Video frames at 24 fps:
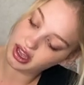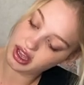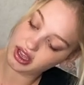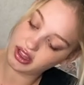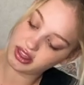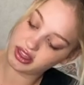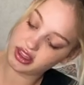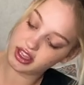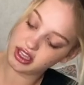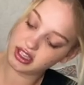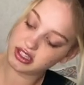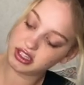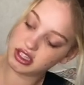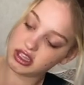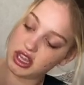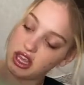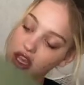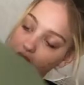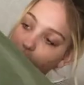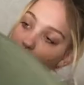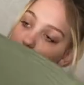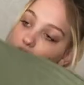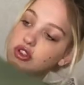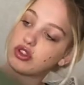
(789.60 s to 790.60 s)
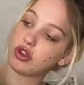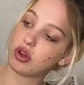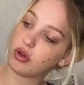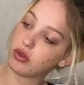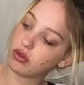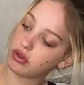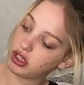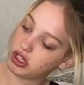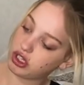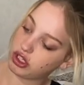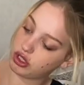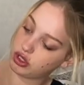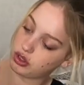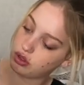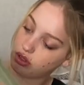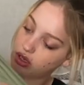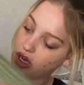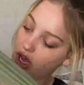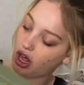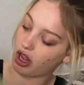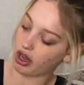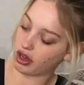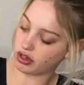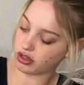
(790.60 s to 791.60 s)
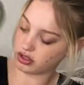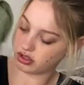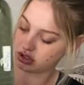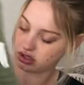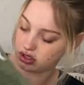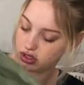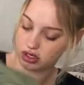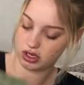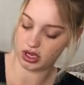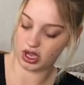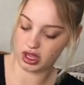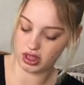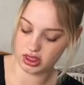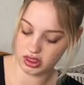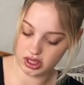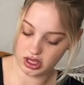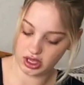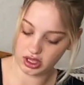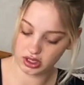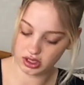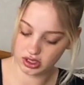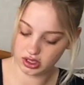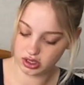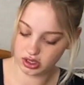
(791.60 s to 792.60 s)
this thing was only $2, I think.